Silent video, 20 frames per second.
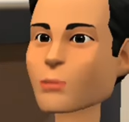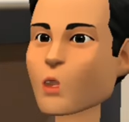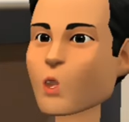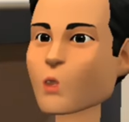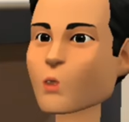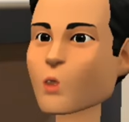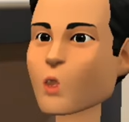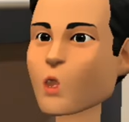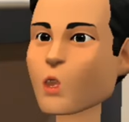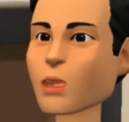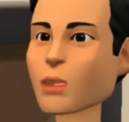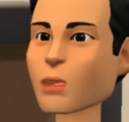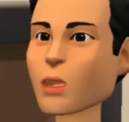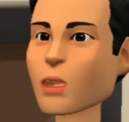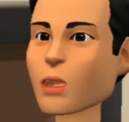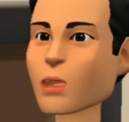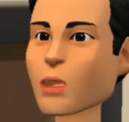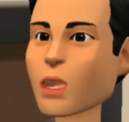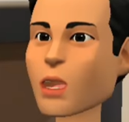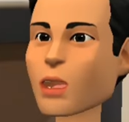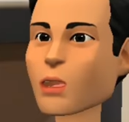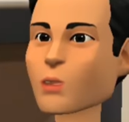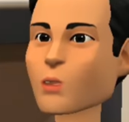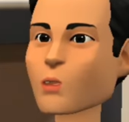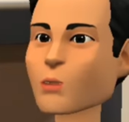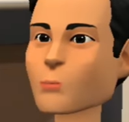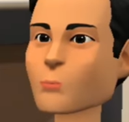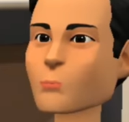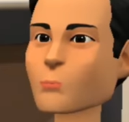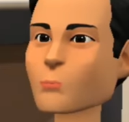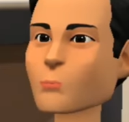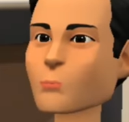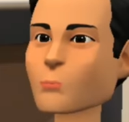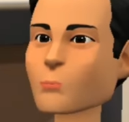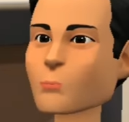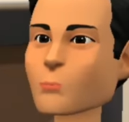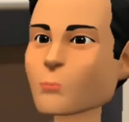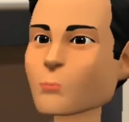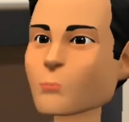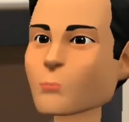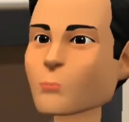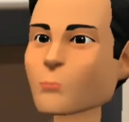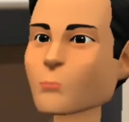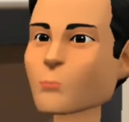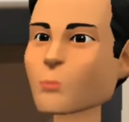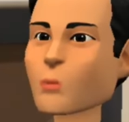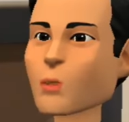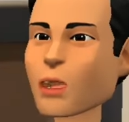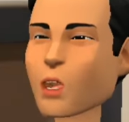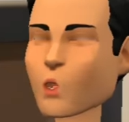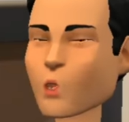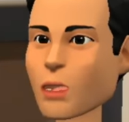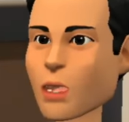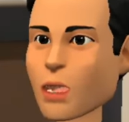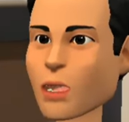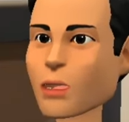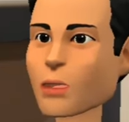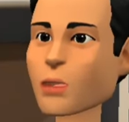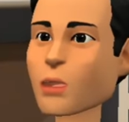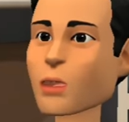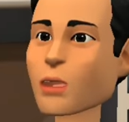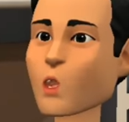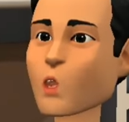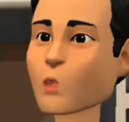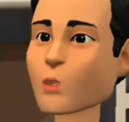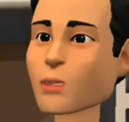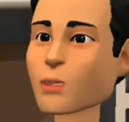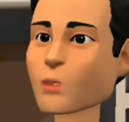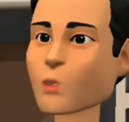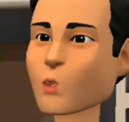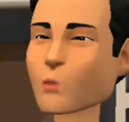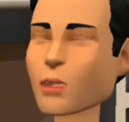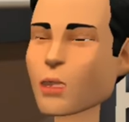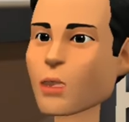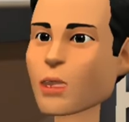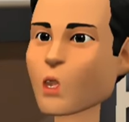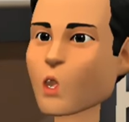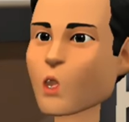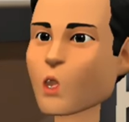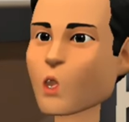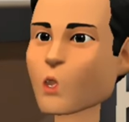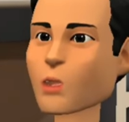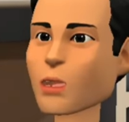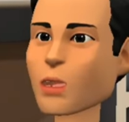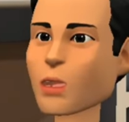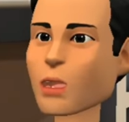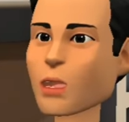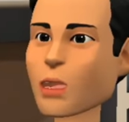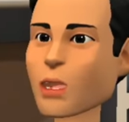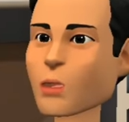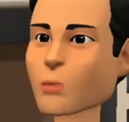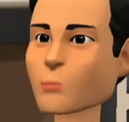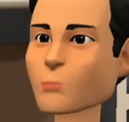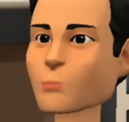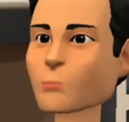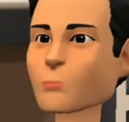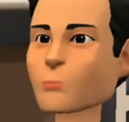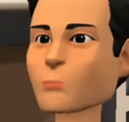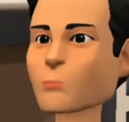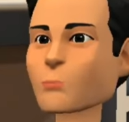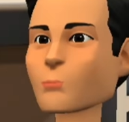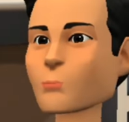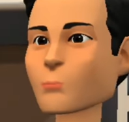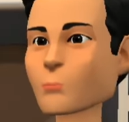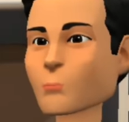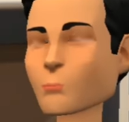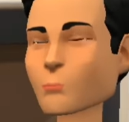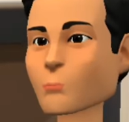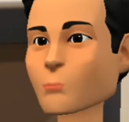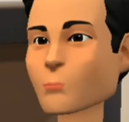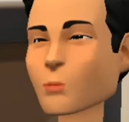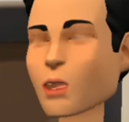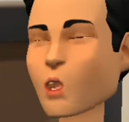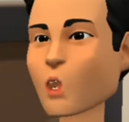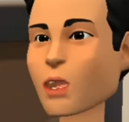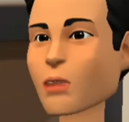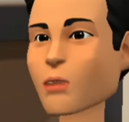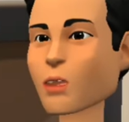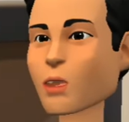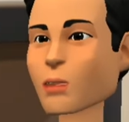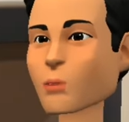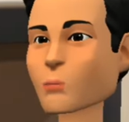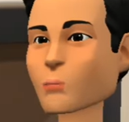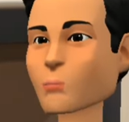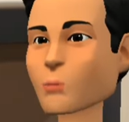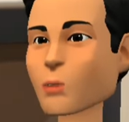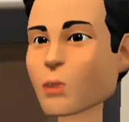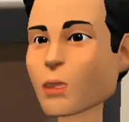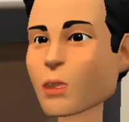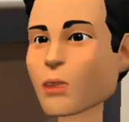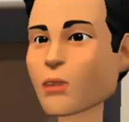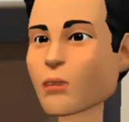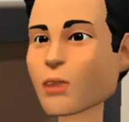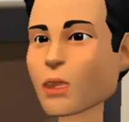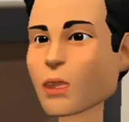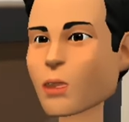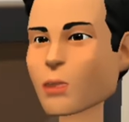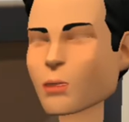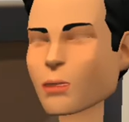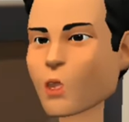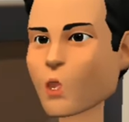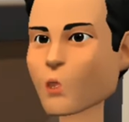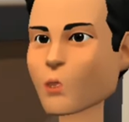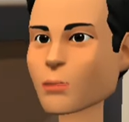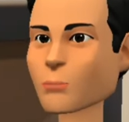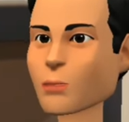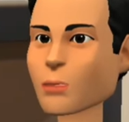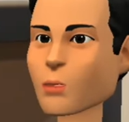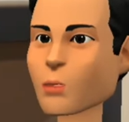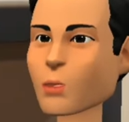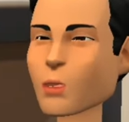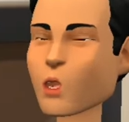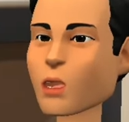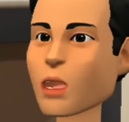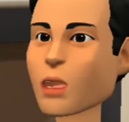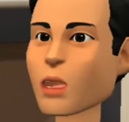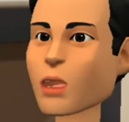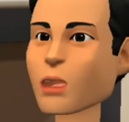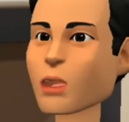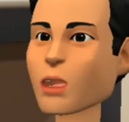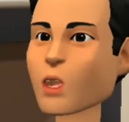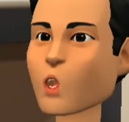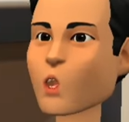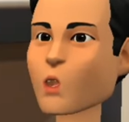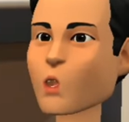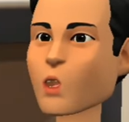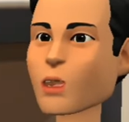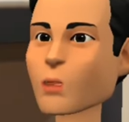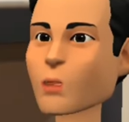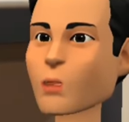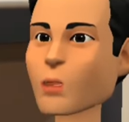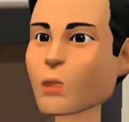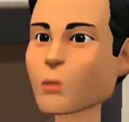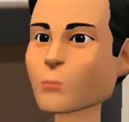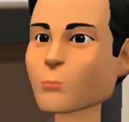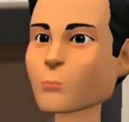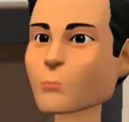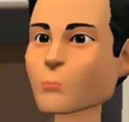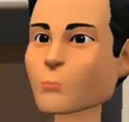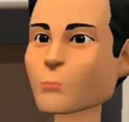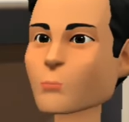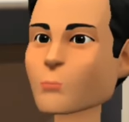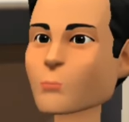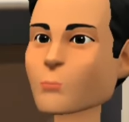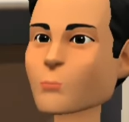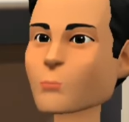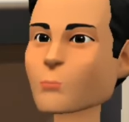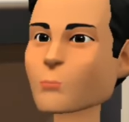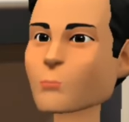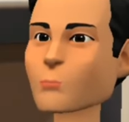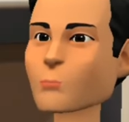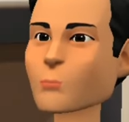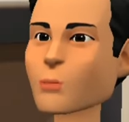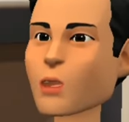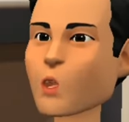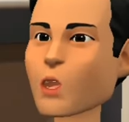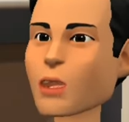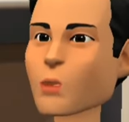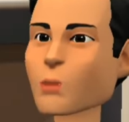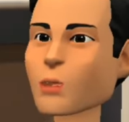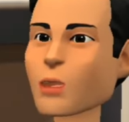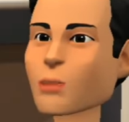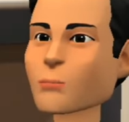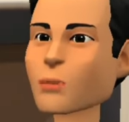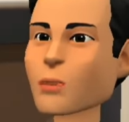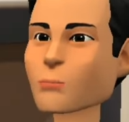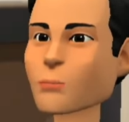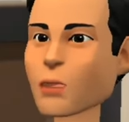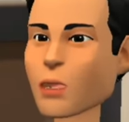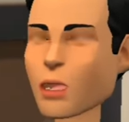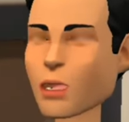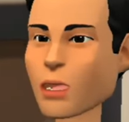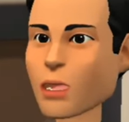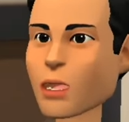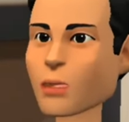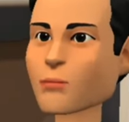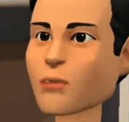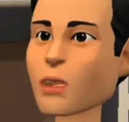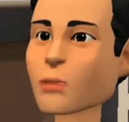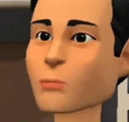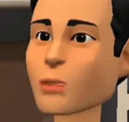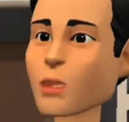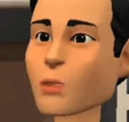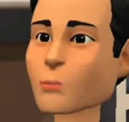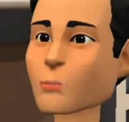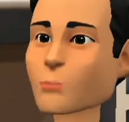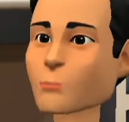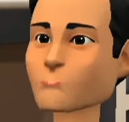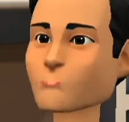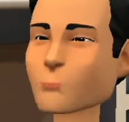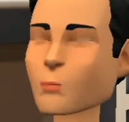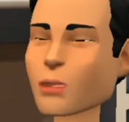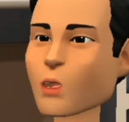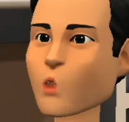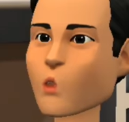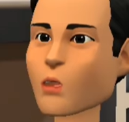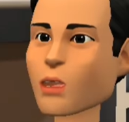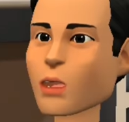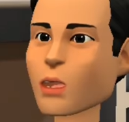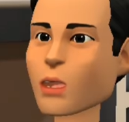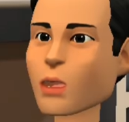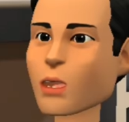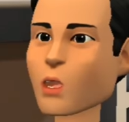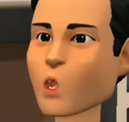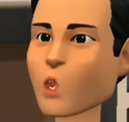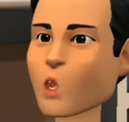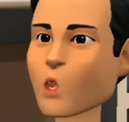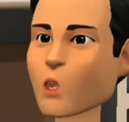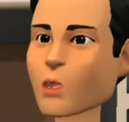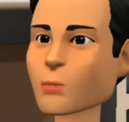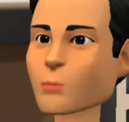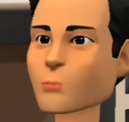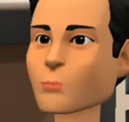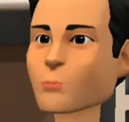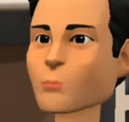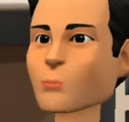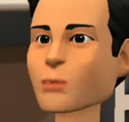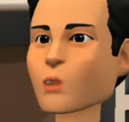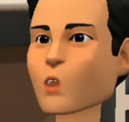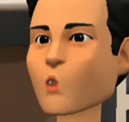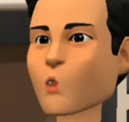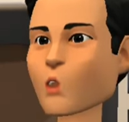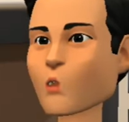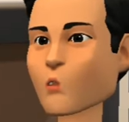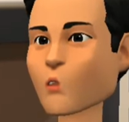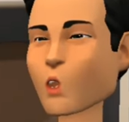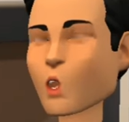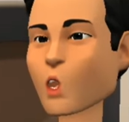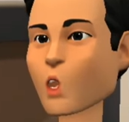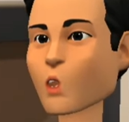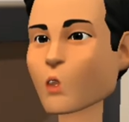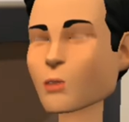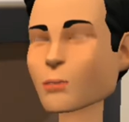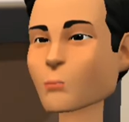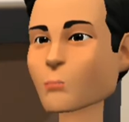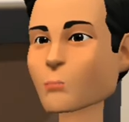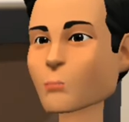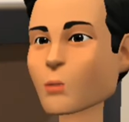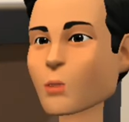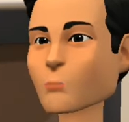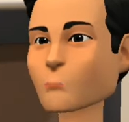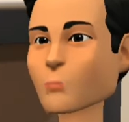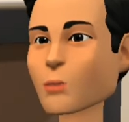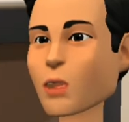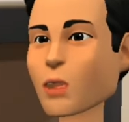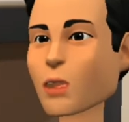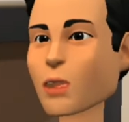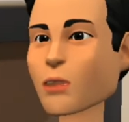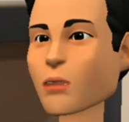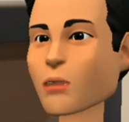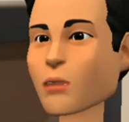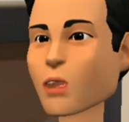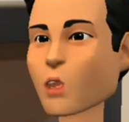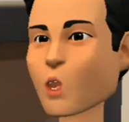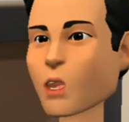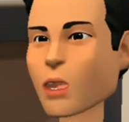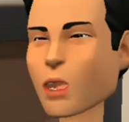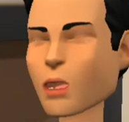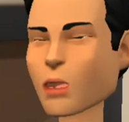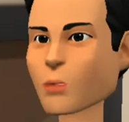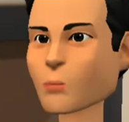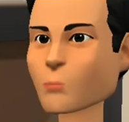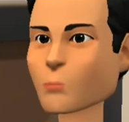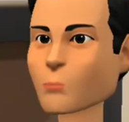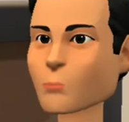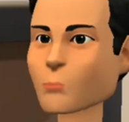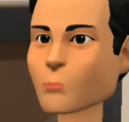or soreness in his throat. Drowsiness is also common due to sedation. However, these effects should subside within a short while. You can help him stay comfortable by offering cool, soft foods and plenty of fluids.